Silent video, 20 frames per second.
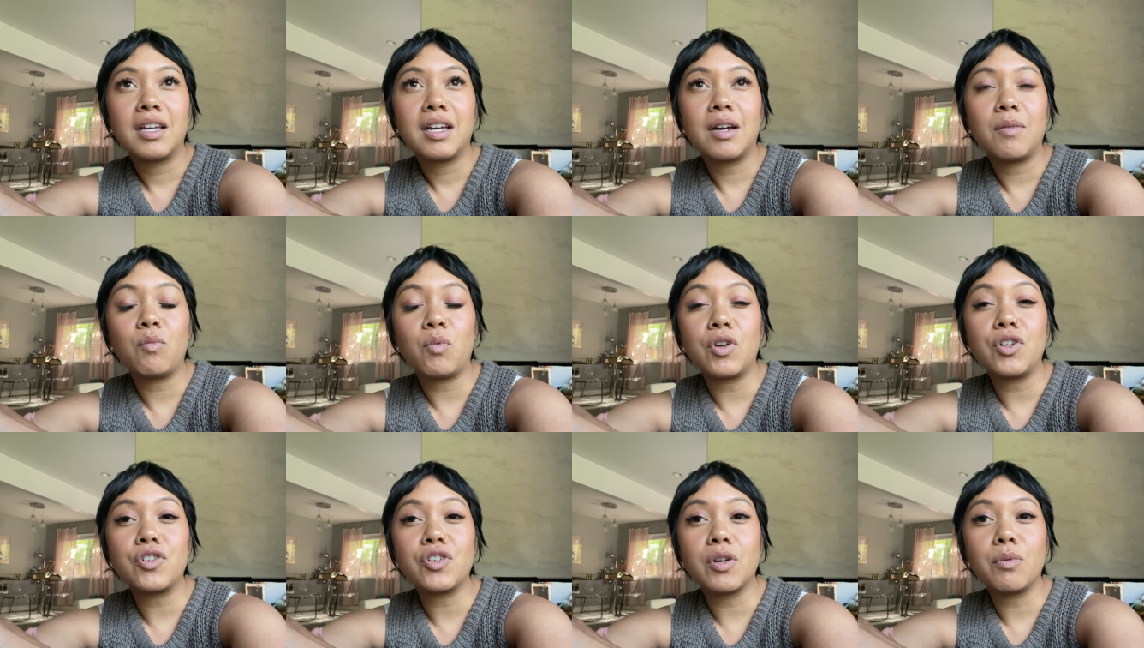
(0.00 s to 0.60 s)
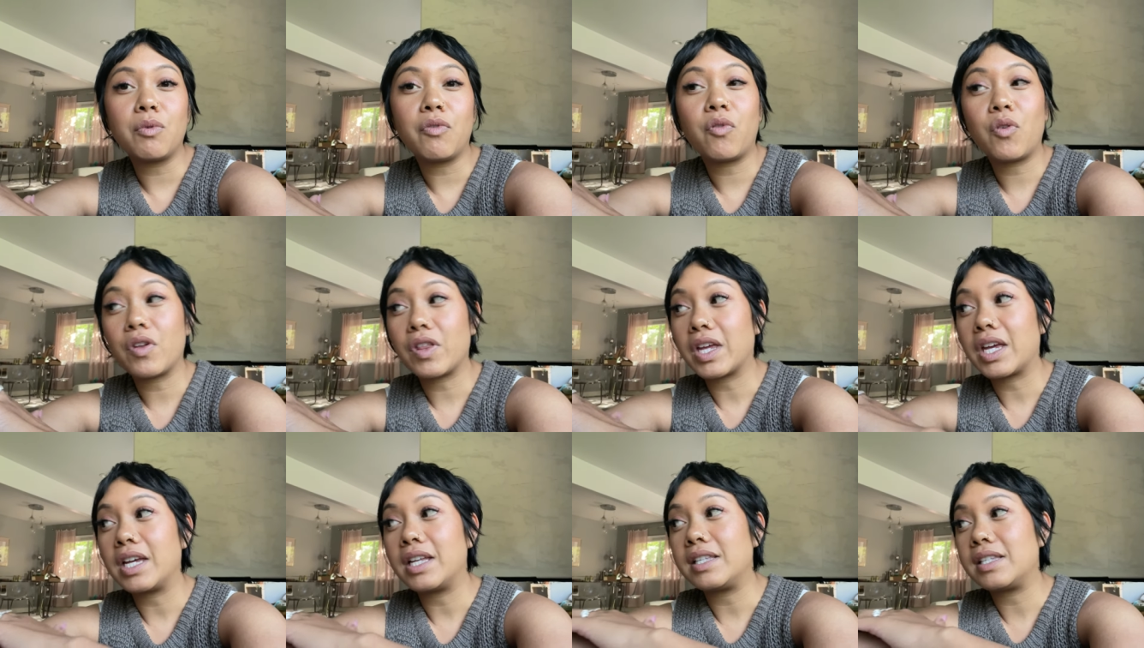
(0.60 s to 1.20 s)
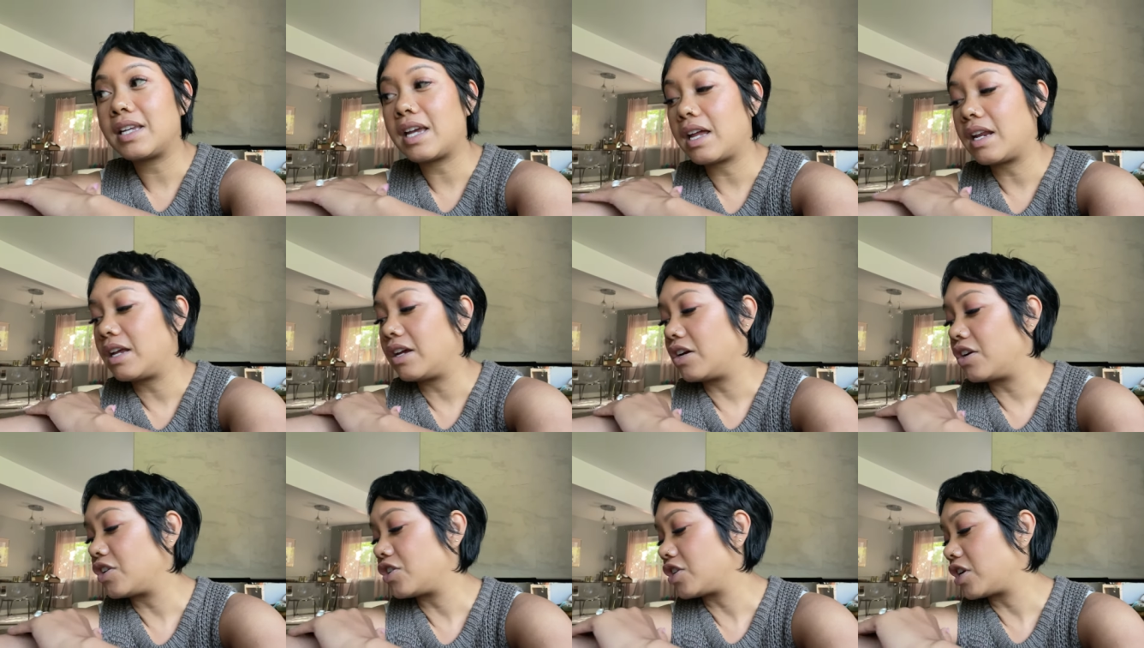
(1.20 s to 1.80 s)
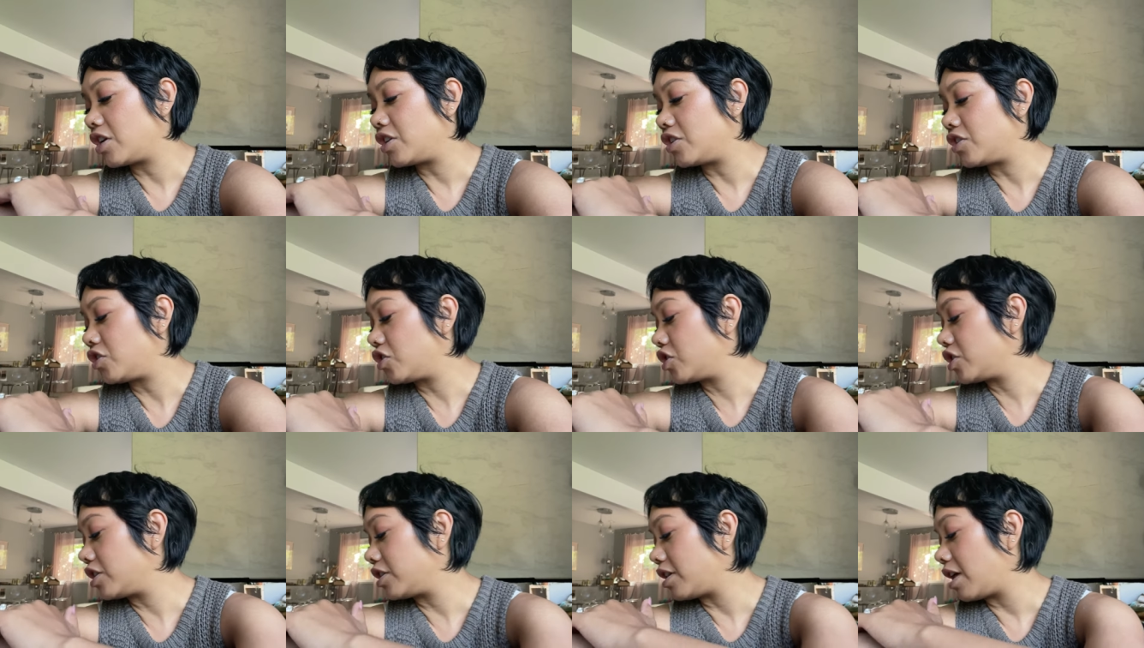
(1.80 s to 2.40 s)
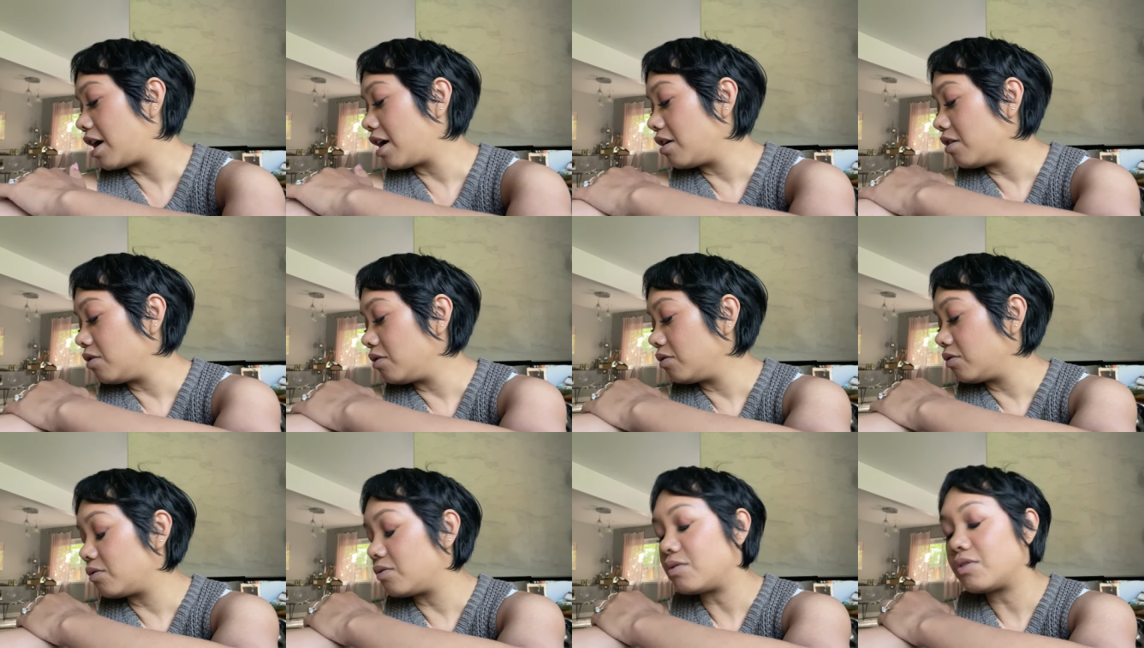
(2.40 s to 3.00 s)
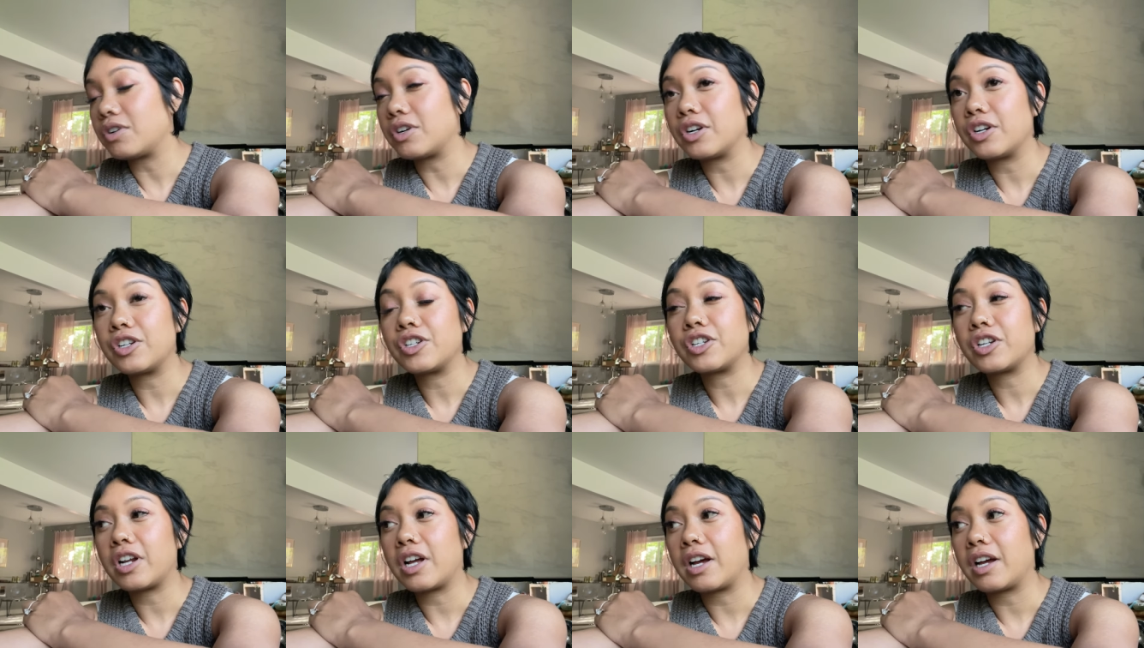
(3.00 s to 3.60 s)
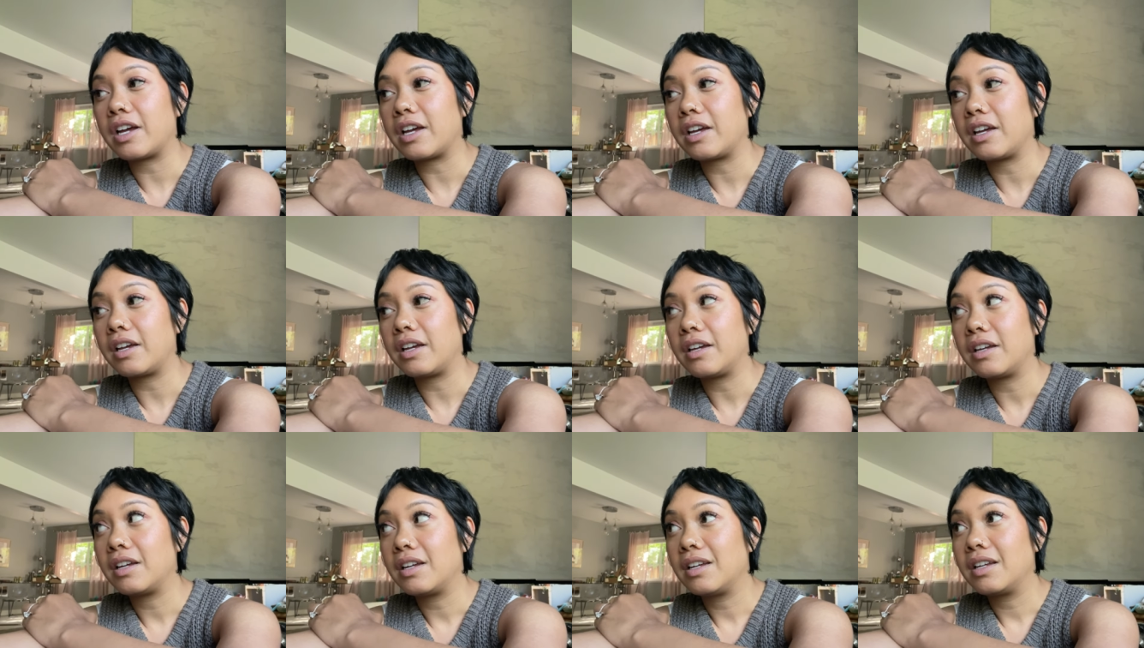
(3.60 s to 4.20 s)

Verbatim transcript: I'm wondering before the kids get here, should I just chill out or should I